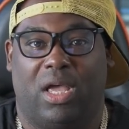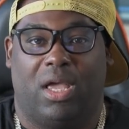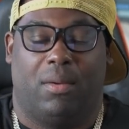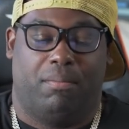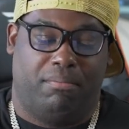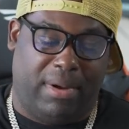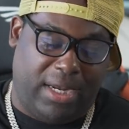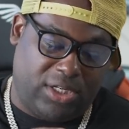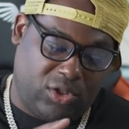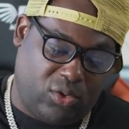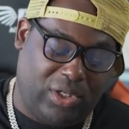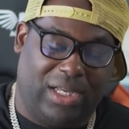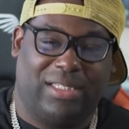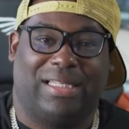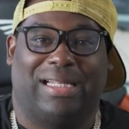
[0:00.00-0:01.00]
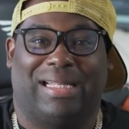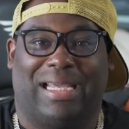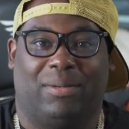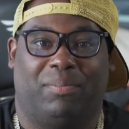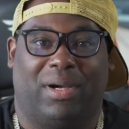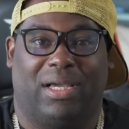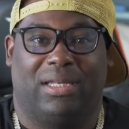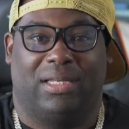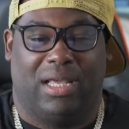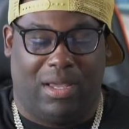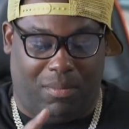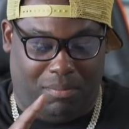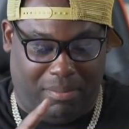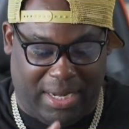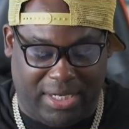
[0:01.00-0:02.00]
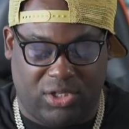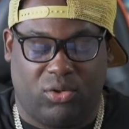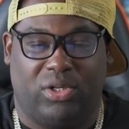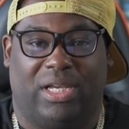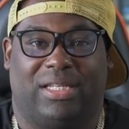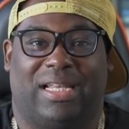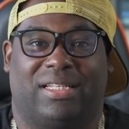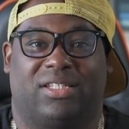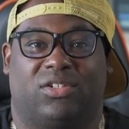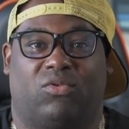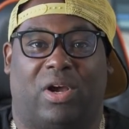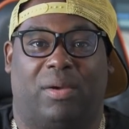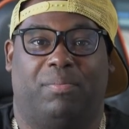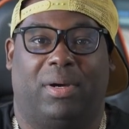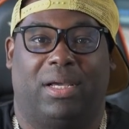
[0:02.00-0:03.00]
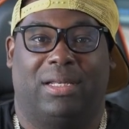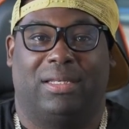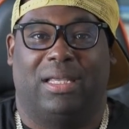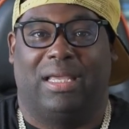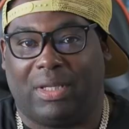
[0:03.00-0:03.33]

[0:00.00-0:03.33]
make sure you hit that like button, make sure you hit that subscribe button,